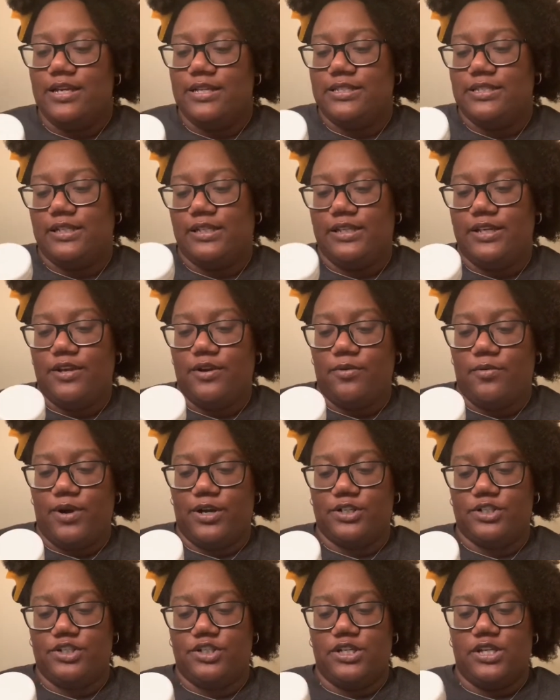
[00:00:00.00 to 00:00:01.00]
Taliah
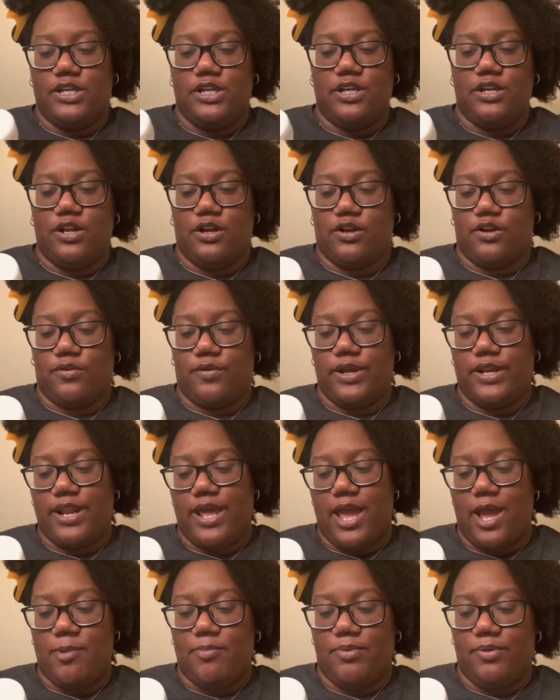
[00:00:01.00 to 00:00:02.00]
Waajid Green
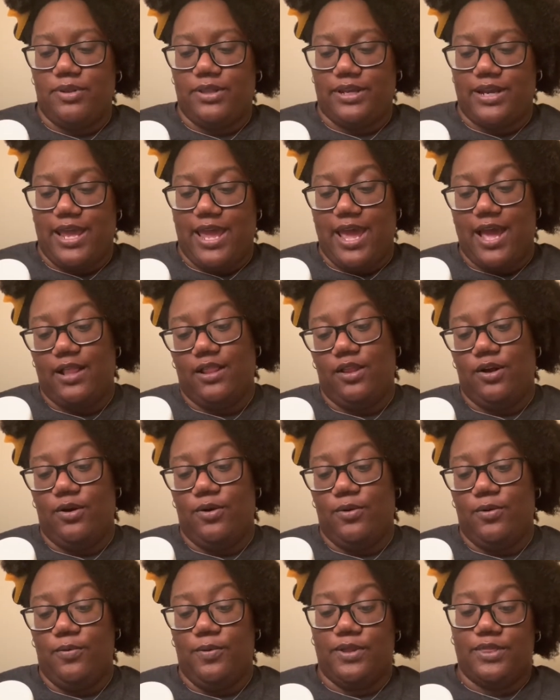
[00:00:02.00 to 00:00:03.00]
Apple and
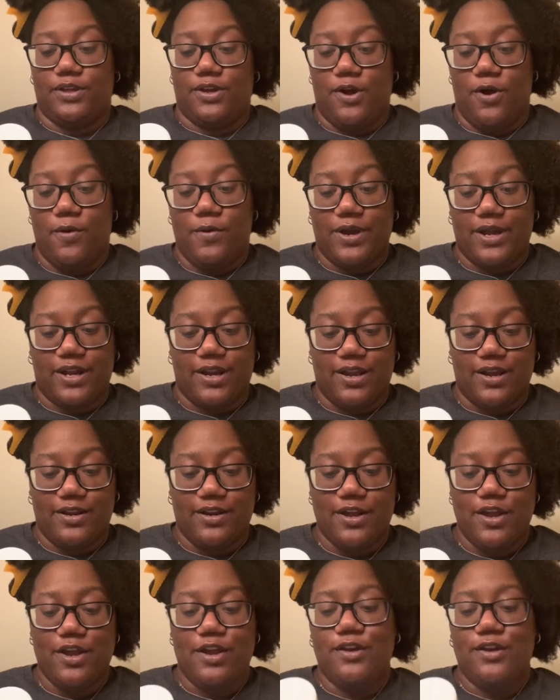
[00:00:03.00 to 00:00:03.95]
Aloe with Coconut